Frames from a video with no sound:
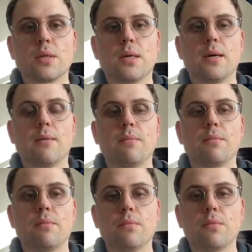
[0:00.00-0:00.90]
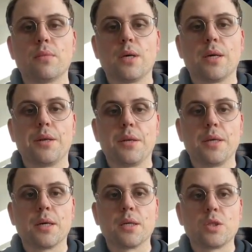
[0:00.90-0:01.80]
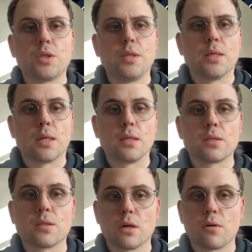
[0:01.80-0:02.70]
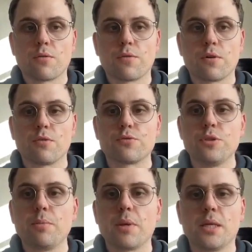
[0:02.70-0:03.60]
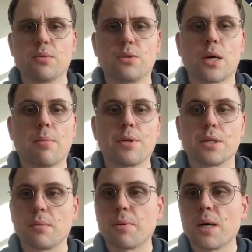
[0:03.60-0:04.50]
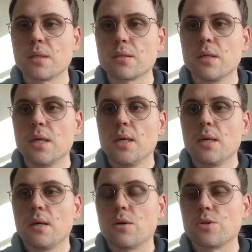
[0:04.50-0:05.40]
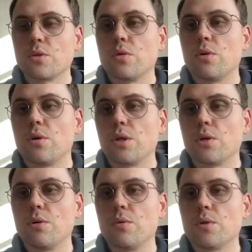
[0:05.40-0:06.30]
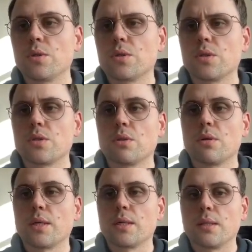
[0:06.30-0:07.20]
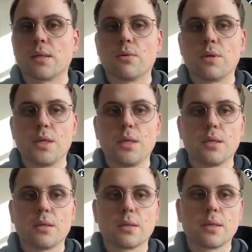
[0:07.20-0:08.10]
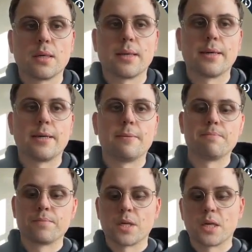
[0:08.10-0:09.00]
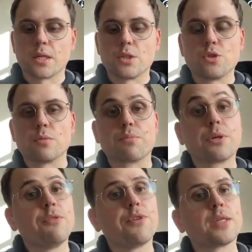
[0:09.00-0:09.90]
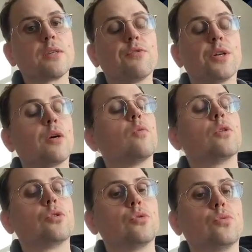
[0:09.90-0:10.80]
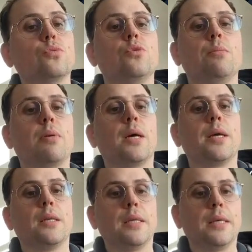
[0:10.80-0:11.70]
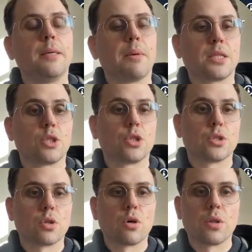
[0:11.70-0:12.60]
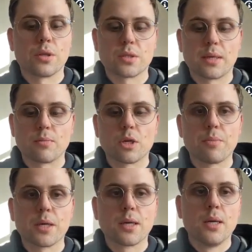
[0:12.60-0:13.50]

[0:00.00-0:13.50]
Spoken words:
and here I see a list of replays which happened in the past, also ongoing ones. So I can go in here, I can choose a prefix if I don't want to replay the messages on the same topic.